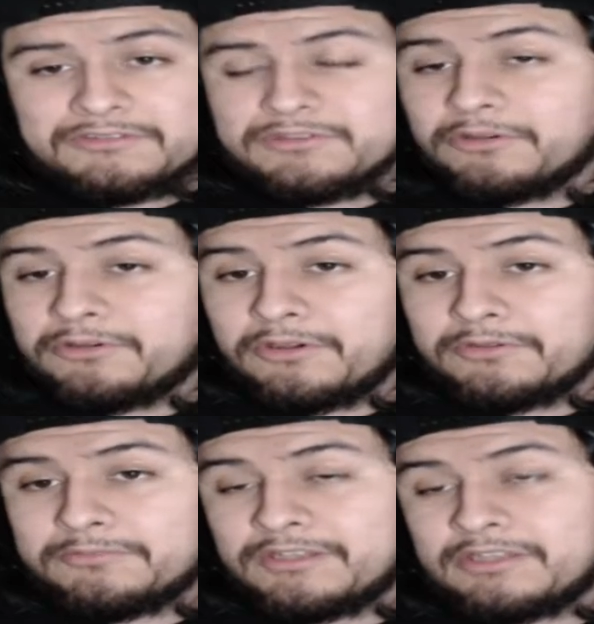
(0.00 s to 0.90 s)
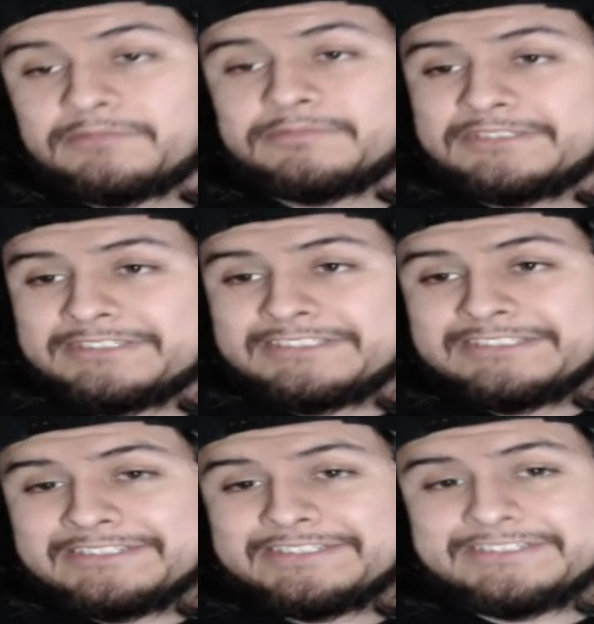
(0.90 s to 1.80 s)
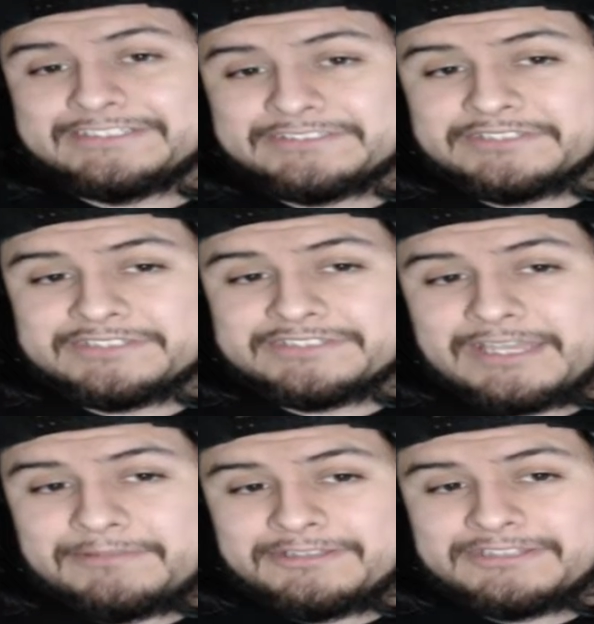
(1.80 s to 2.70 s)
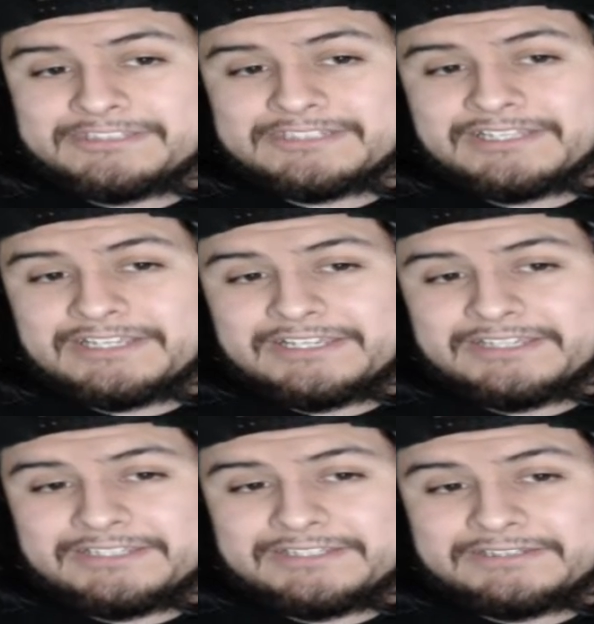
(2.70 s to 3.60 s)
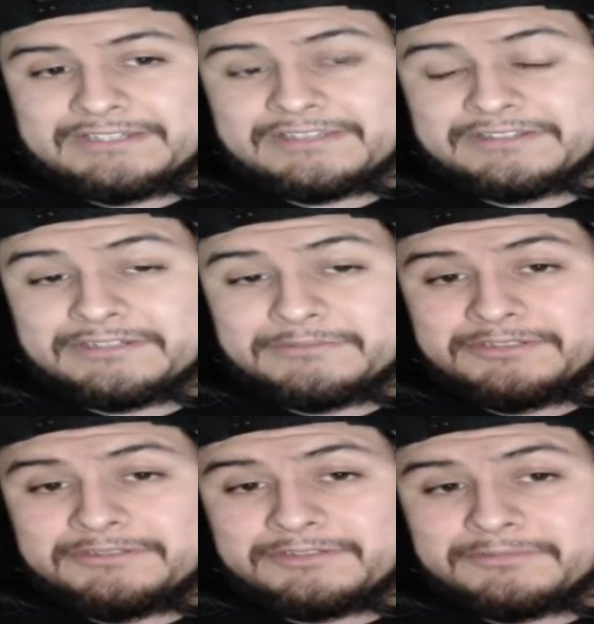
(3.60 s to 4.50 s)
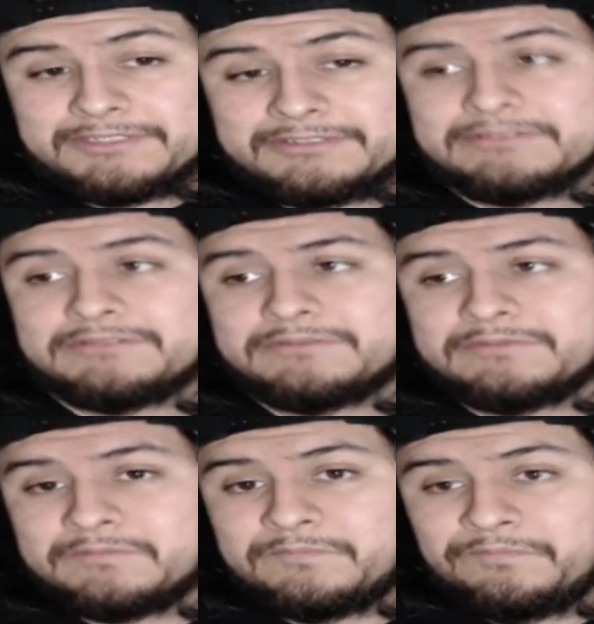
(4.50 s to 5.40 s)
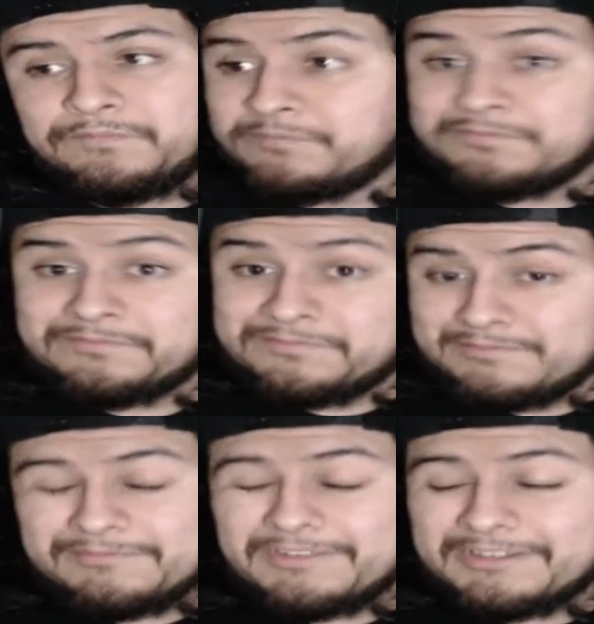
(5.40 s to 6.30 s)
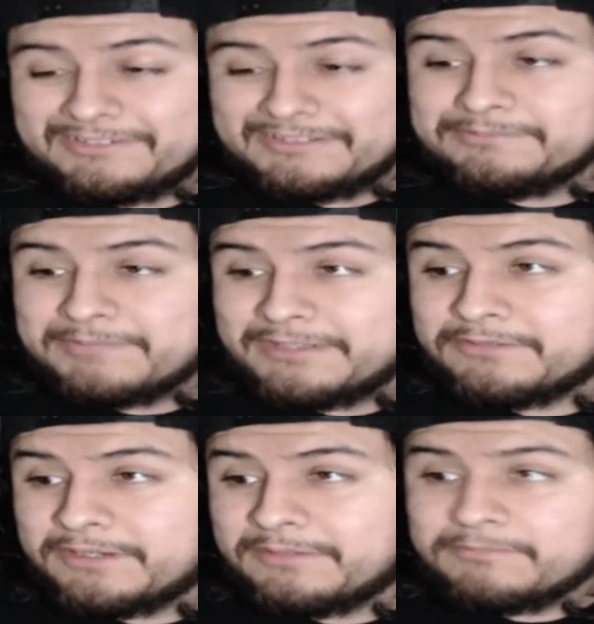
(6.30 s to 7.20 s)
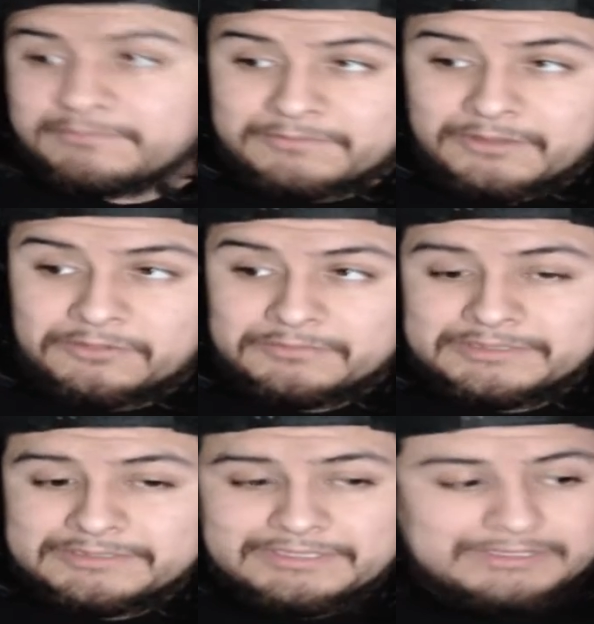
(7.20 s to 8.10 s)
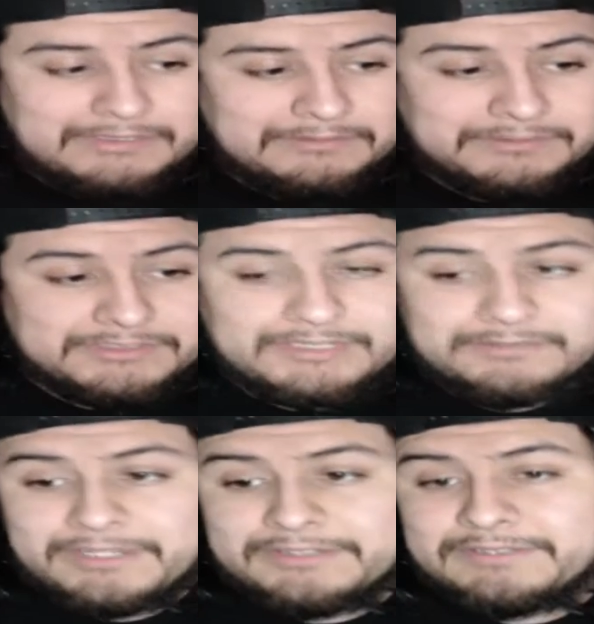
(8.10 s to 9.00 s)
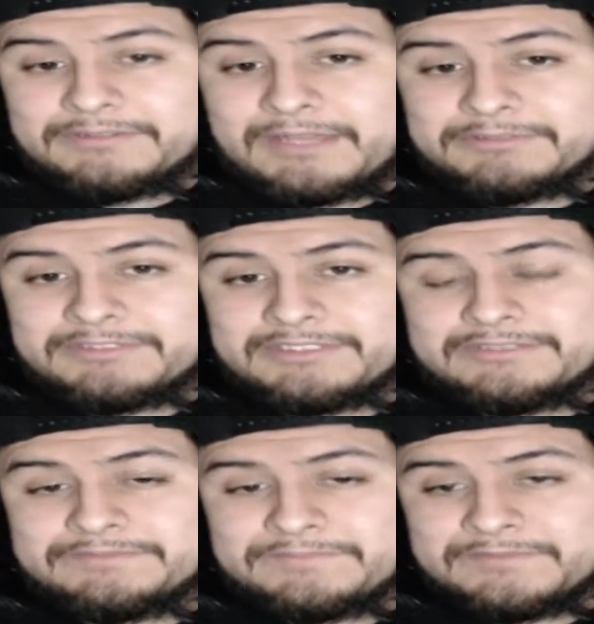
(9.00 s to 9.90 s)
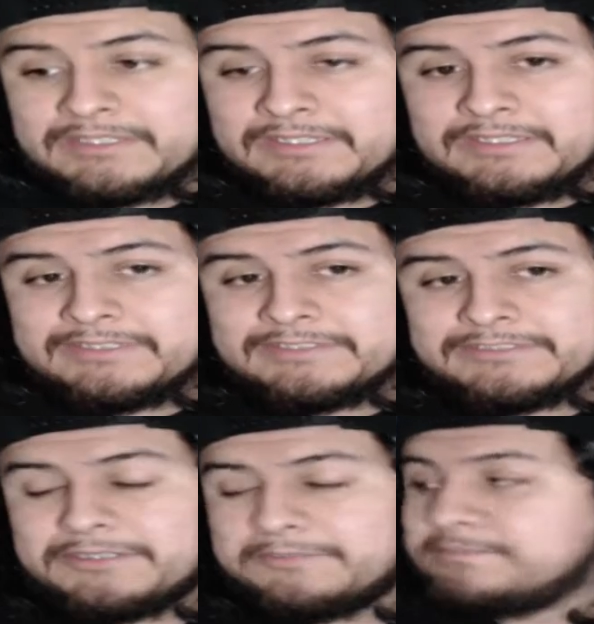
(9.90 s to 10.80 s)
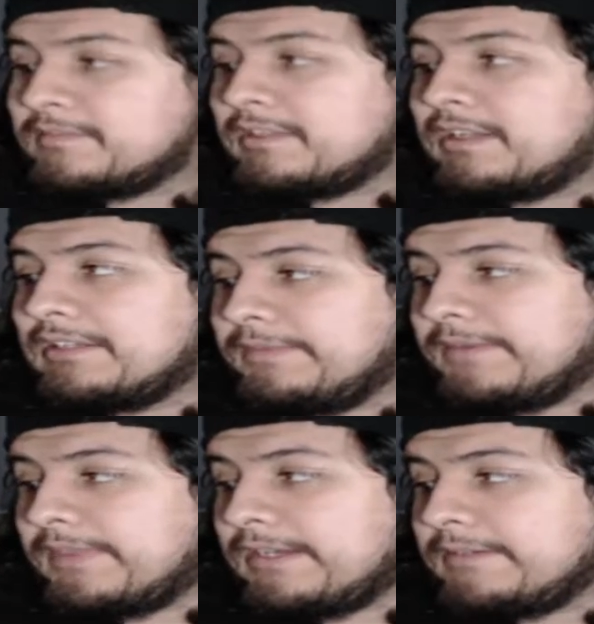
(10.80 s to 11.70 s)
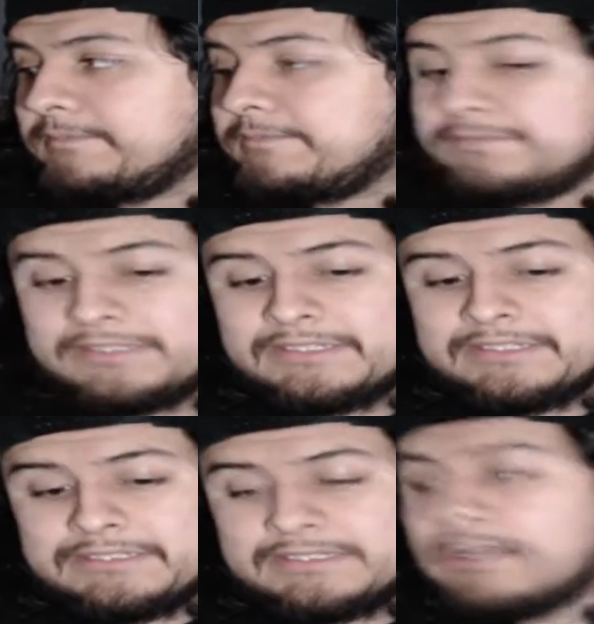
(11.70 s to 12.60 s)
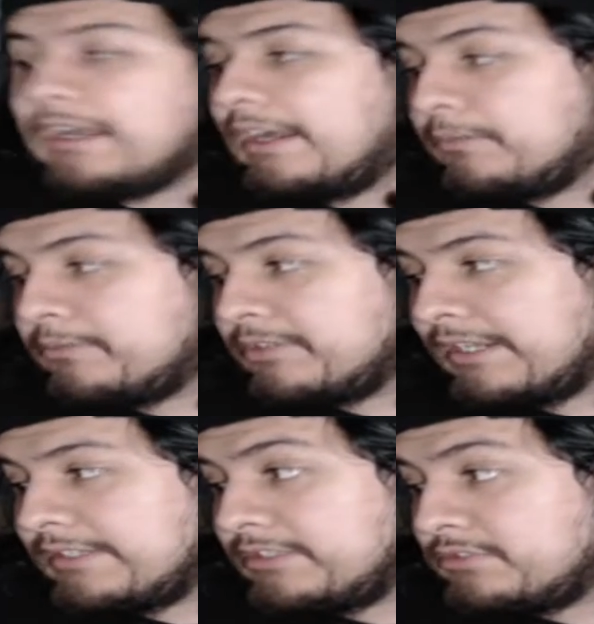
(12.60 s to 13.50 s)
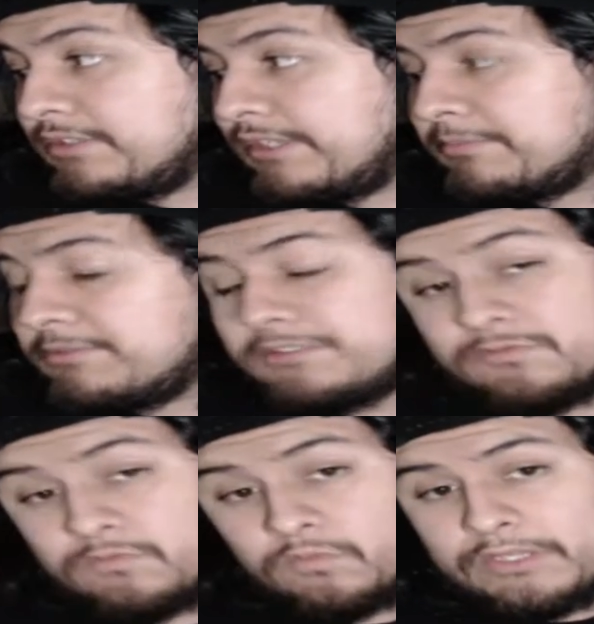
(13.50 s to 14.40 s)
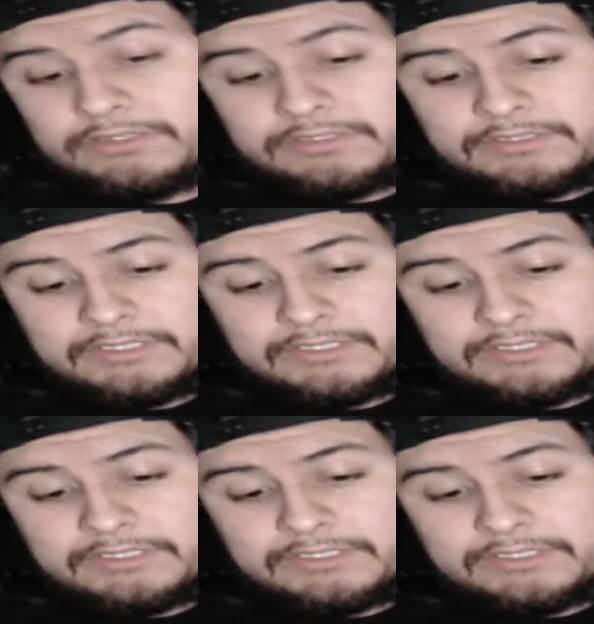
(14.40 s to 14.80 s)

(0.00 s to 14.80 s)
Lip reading: Go Home Club is established, and now they're gonna be doing their best to well make their way home. We're just gonna wait and see what happens then. So I'm gonna leave it there. I hope you guys enjoyed the episode as well.